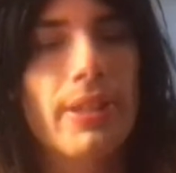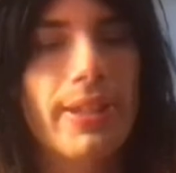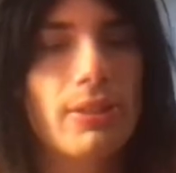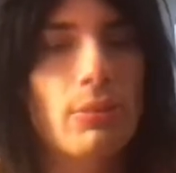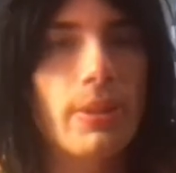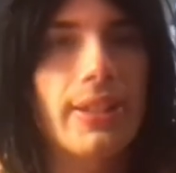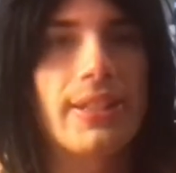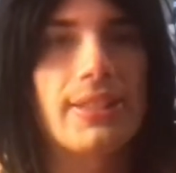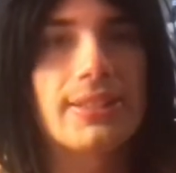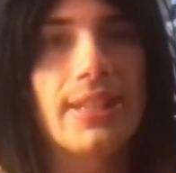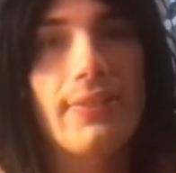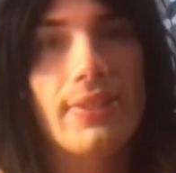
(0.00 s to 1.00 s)
in
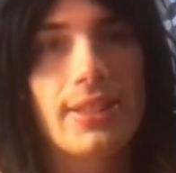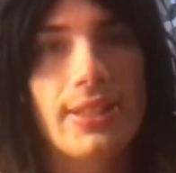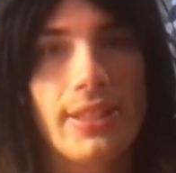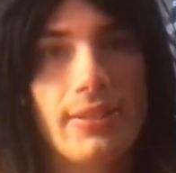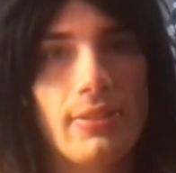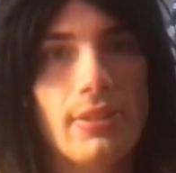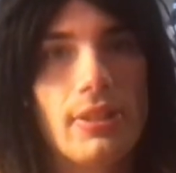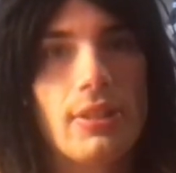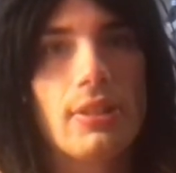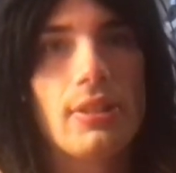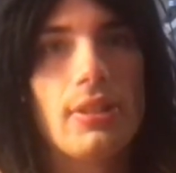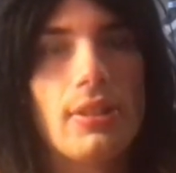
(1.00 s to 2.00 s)
2017.
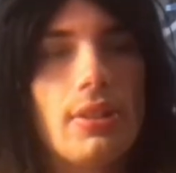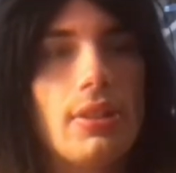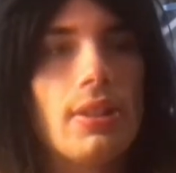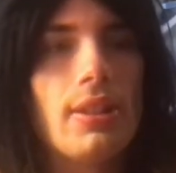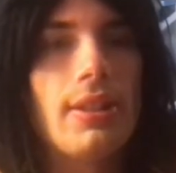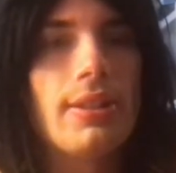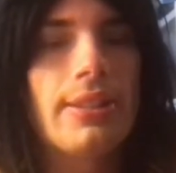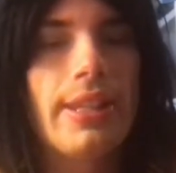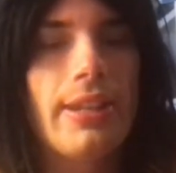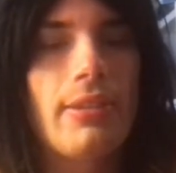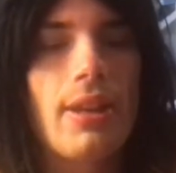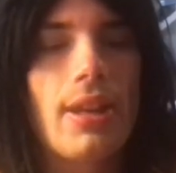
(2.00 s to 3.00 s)
There,
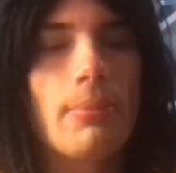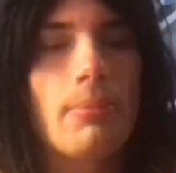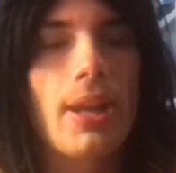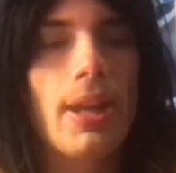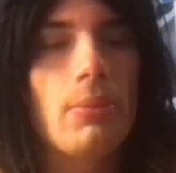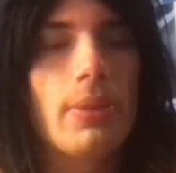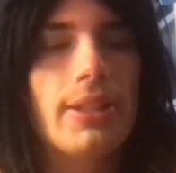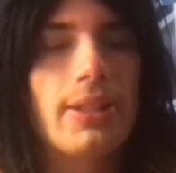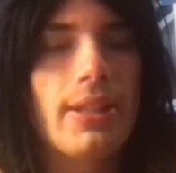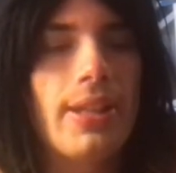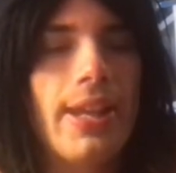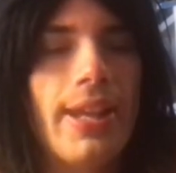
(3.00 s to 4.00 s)
I went
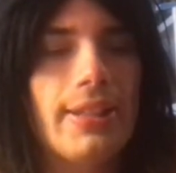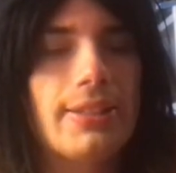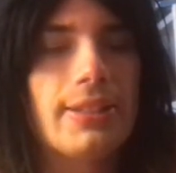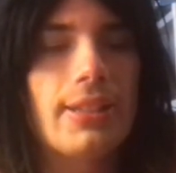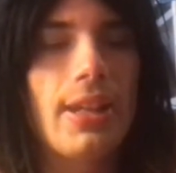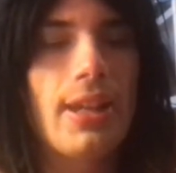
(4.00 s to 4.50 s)
ahead to the,